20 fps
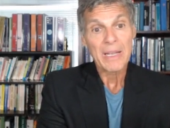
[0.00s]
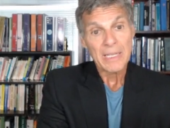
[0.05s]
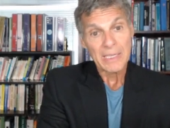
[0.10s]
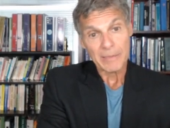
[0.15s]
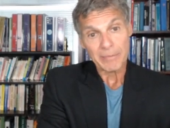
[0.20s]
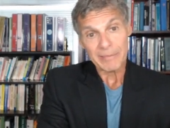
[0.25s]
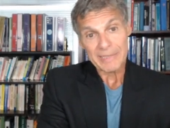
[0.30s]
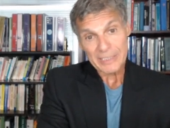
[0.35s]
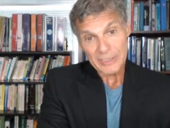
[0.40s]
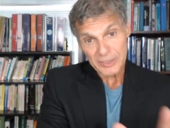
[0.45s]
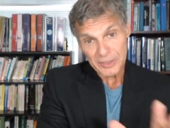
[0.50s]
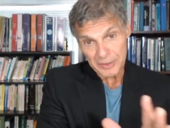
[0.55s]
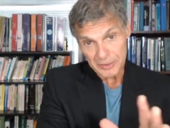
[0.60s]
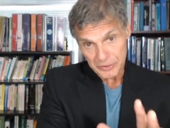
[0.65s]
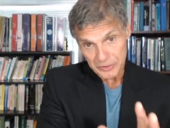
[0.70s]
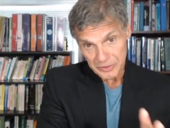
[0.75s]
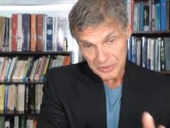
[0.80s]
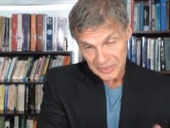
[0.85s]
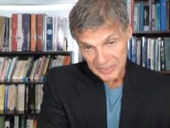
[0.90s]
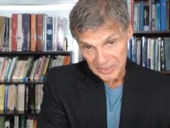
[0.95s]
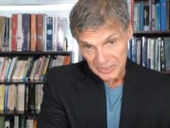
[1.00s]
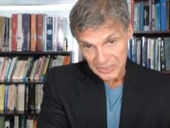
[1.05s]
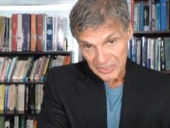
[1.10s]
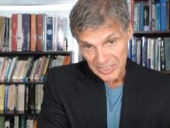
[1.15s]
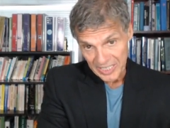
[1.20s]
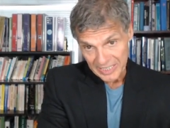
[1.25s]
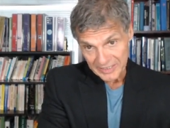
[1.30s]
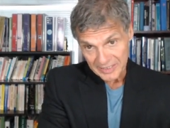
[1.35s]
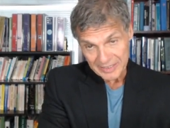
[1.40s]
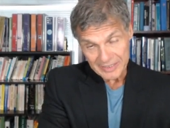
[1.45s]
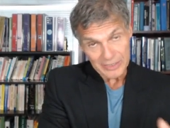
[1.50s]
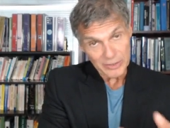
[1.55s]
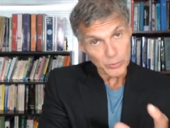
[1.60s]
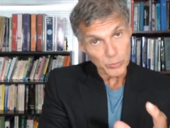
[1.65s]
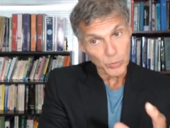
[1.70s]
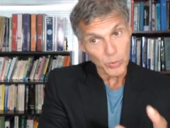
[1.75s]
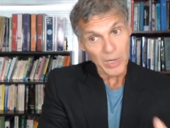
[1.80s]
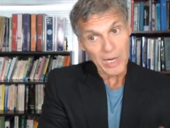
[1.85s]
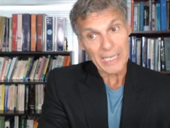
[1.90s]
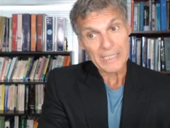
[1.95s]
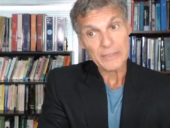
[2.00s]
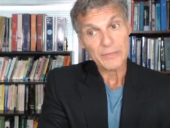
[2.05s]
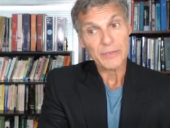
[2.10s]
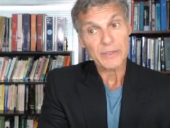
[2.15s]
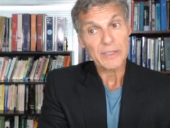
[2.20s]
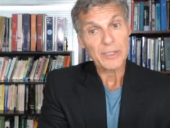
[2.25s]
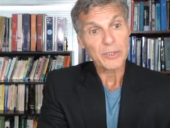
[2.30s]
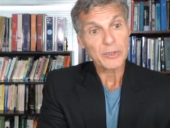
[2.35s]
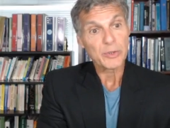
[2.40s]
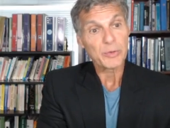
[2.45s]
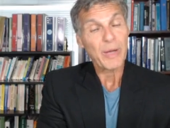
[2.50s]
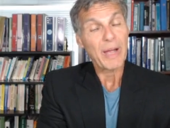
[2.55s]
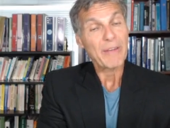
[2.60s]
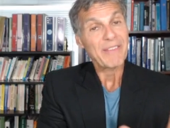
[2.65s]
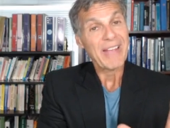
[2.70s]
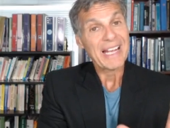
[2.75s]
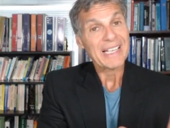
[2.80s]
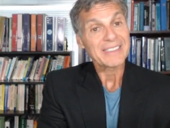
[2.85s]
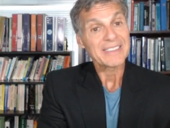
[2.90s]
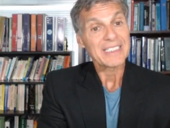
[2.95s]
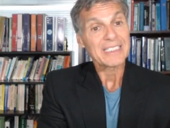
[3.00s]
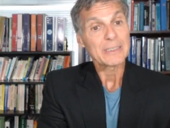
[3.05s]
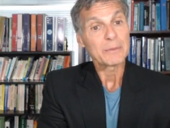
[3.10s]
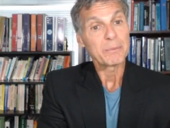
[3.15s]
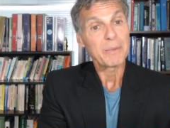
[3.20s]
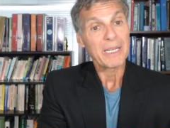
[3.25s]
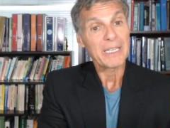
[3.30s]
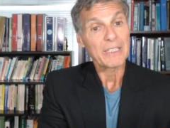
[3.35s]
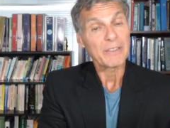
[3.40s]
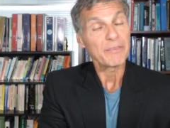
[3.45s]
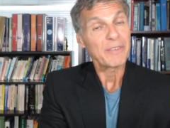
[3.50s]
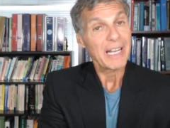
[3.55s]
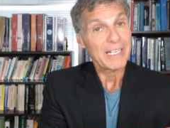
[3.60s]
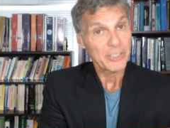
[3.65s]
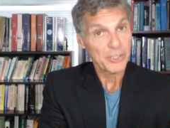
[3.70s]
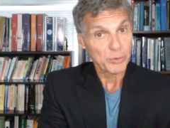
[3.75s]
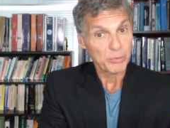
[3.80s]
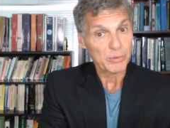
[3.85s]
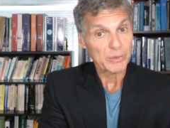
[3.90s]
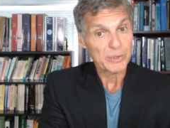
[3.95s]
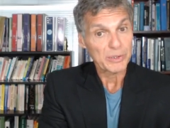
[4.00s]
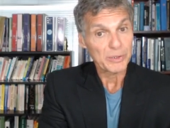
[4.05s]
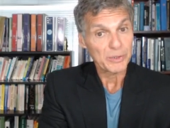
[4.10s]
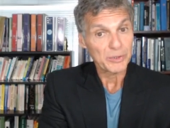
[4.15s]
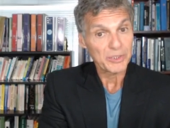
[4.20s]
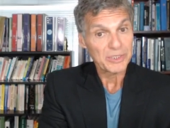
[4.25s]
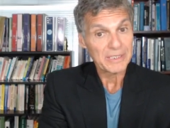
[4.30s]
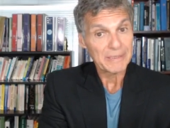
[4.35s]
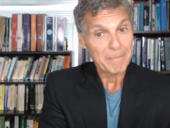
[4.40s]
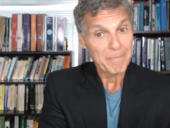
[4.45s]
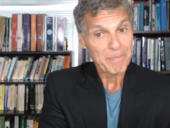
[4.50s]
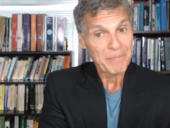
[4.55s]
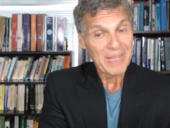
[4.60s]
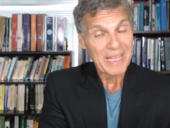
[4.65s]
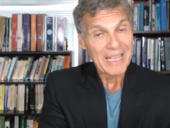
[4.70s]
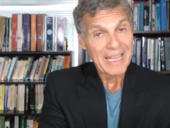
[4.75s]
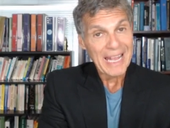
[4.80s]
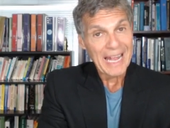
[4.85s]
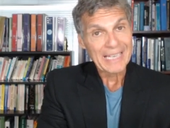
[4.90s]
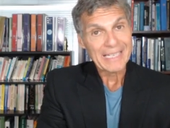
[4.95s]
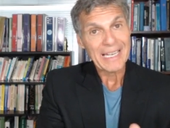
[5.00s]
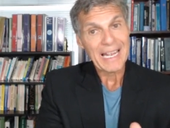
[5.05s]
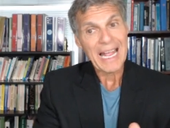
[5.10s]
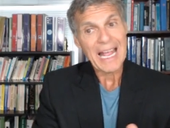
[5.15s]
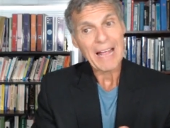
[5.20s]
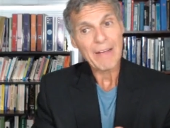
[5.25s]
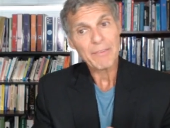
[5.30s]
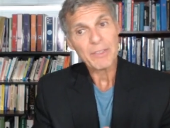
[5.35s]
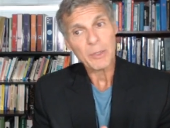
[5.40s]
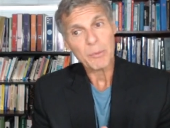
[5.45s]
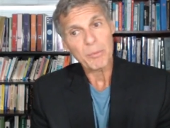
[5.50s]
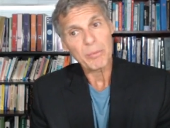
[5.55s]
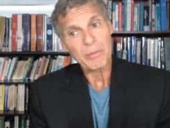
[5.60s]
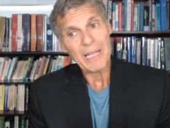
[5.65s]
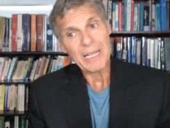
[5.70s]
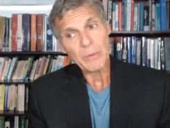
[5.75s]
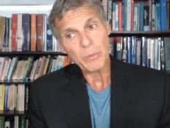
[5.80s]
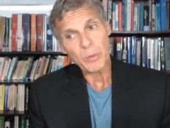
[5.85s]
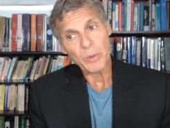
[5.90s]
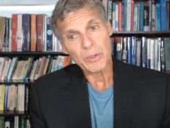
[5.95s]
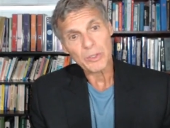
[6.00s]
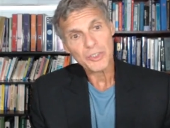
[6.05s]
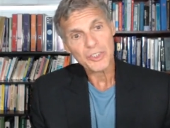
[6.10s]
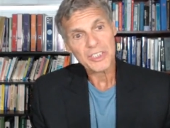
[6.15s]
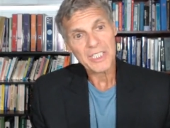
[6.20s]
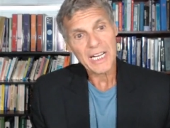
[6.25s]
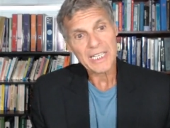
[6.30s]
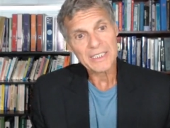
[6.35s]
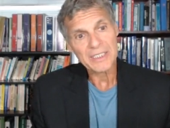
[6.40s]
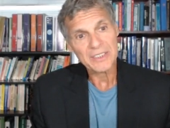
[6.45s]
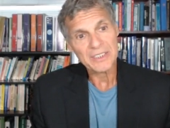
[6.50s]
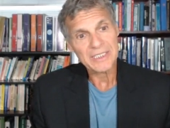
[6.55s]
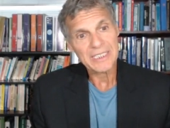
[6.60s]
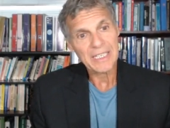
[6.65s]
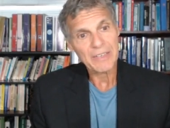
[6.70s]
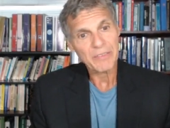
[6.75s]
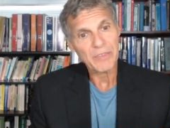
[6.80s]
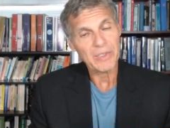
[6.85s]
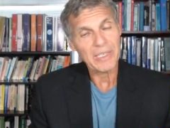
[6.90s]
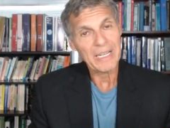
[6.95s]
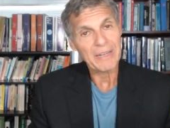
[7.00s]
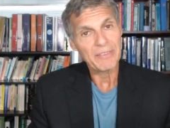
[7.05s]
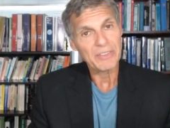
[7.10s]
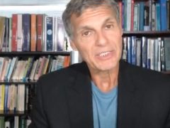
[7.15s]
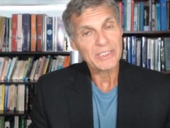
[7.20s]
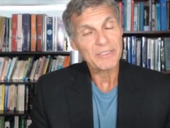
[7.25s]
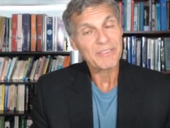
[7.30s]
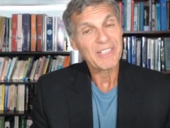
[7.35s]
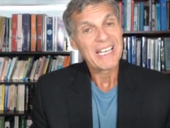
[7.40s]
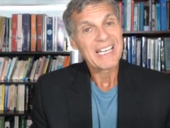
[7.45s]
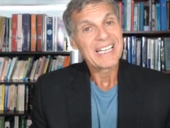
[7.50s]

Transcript: The researchers suggest that it's wise for those who have excess belly fat to reduce it and to have their blood work checked to see if their levels of